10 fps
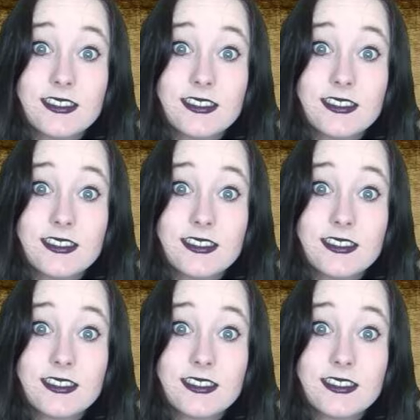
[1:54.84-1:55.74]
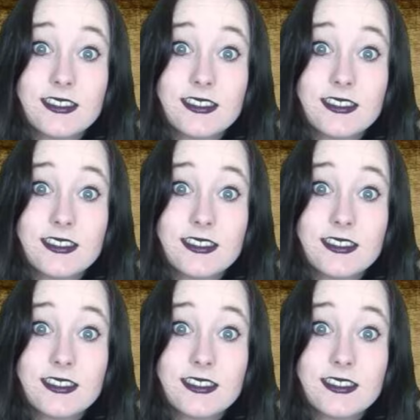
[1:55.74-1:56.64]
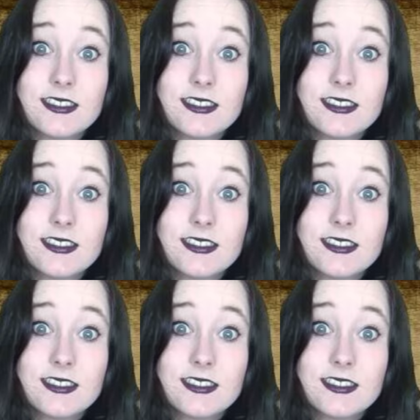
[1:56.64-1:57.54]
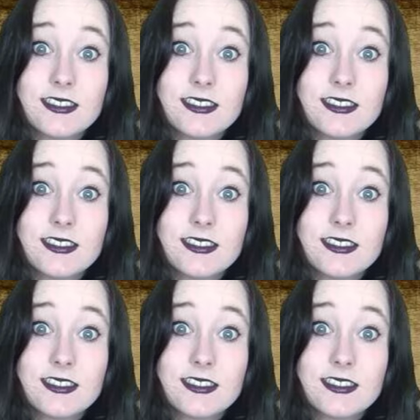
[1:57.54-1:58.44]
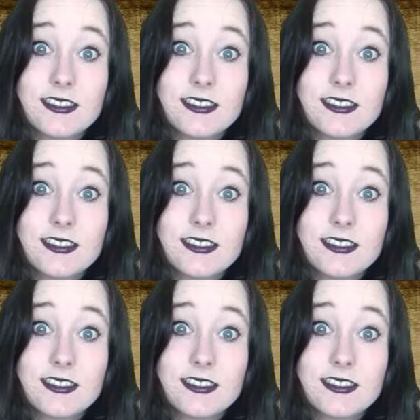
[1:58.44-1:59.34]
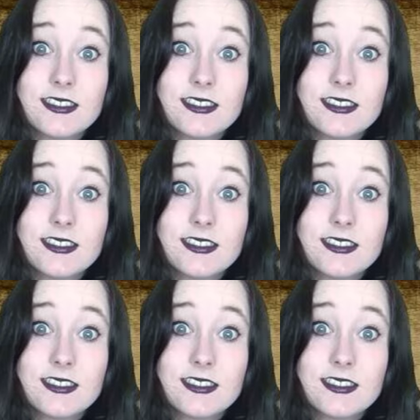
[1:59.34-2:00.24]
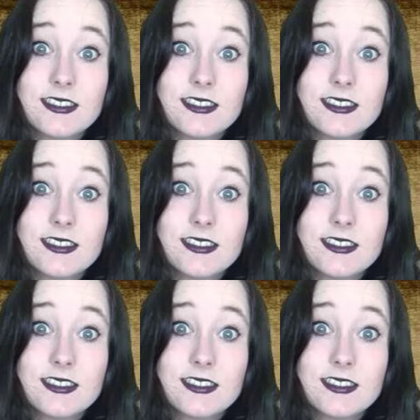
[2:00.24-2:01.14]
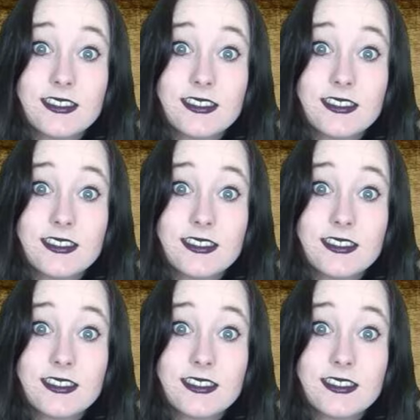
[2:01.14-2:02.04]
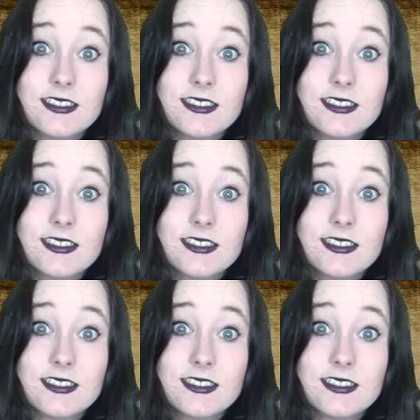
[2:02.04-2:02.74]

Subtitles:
The face doesn't move, so there is nothing to read.